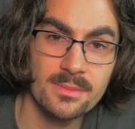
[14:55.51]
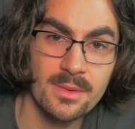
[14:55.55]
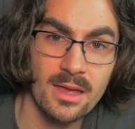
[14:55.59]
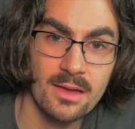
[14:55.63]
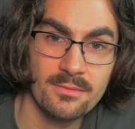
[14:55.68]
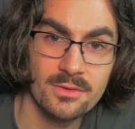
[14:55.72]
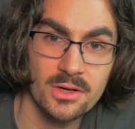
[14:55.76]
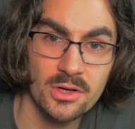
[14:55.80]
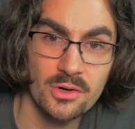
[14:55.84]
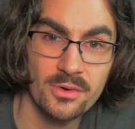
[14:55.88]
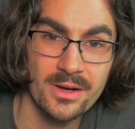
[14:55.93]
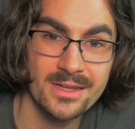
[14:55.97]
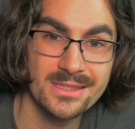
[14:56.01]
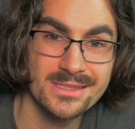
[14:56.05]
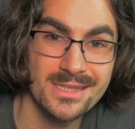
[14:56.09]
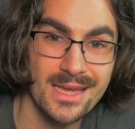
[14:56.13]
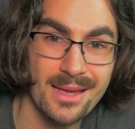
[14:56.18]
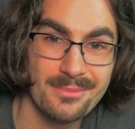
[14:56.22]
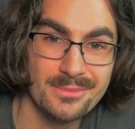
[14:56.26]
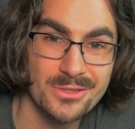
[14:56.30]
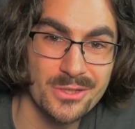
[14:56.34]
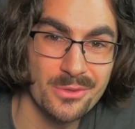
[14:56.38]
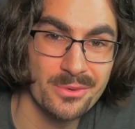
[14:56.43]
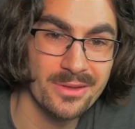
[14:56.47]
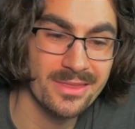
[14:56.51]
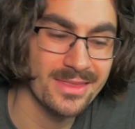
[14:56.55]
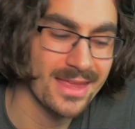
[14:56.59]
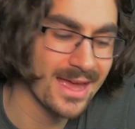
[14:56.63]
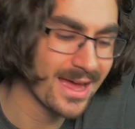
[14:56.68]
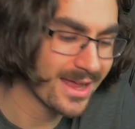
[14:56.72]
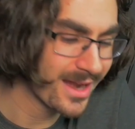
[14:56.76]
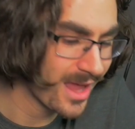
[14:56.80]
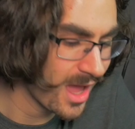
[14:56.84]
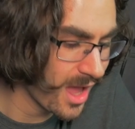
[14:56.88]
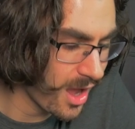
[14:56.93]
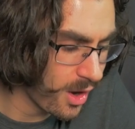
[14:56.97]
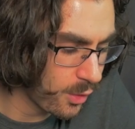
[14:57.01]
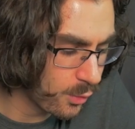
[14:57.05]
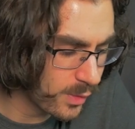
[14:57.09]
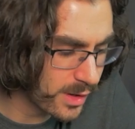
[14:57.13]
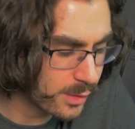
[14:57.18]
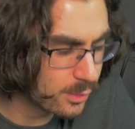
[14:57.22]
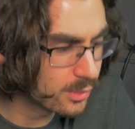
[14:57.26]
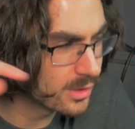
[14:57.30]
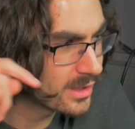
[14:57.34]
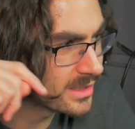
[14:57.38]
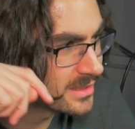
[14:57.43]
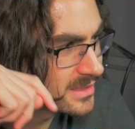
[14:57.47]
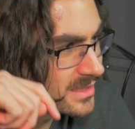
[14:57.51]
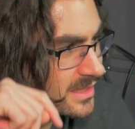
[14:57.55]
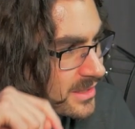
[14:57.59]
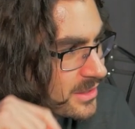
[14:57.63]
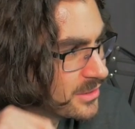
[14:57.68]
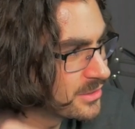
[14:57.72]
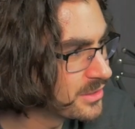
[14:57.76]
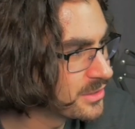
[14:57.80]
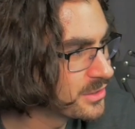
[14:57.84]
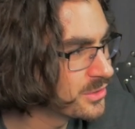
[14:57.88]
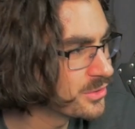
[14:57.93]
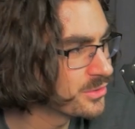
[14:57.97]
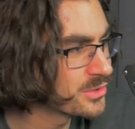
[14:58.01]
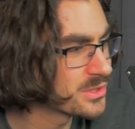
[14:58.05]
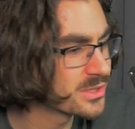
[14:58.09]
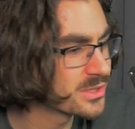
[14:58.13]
I'm having a great time doing that. We will continue to do